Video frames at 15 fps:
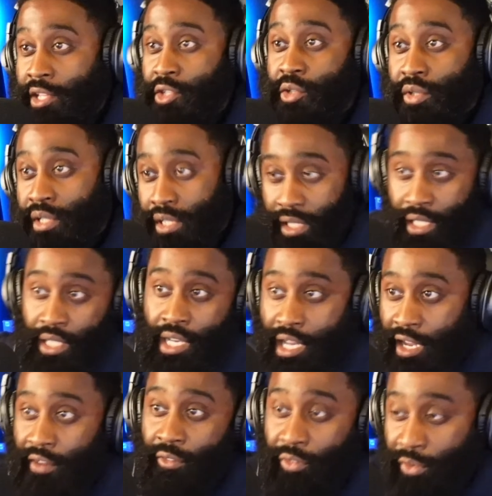you can get
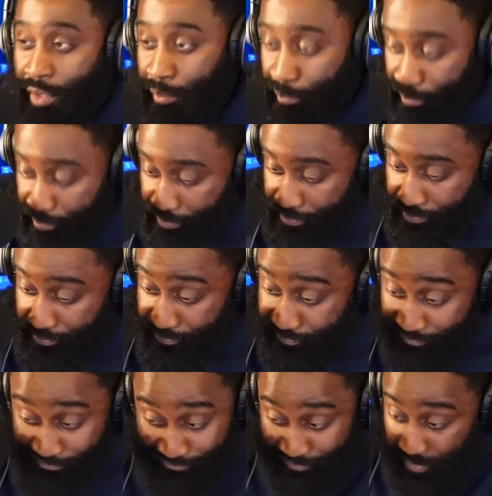every
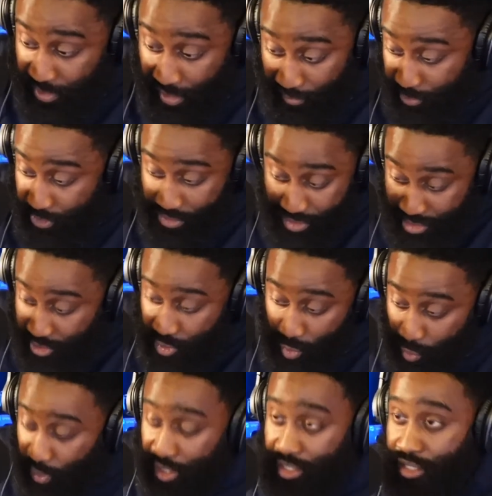every
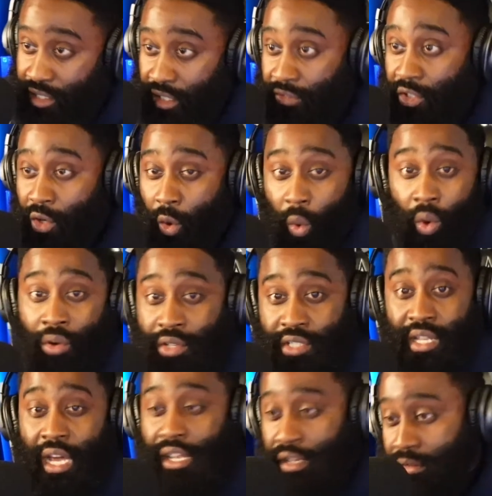situation of the corners
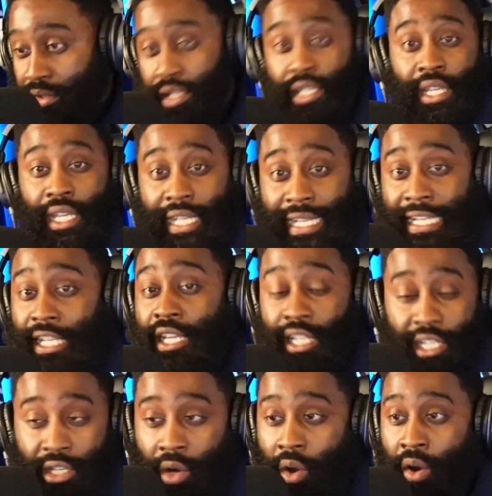out of it and get it get
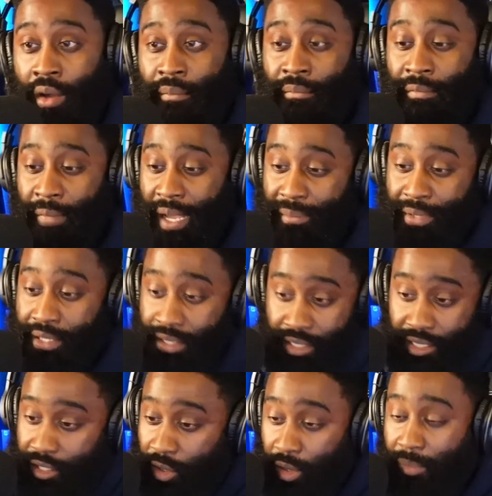it going, baby.
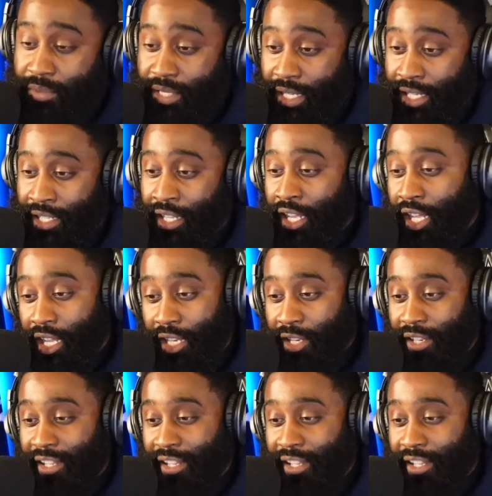You know what I'm saying? And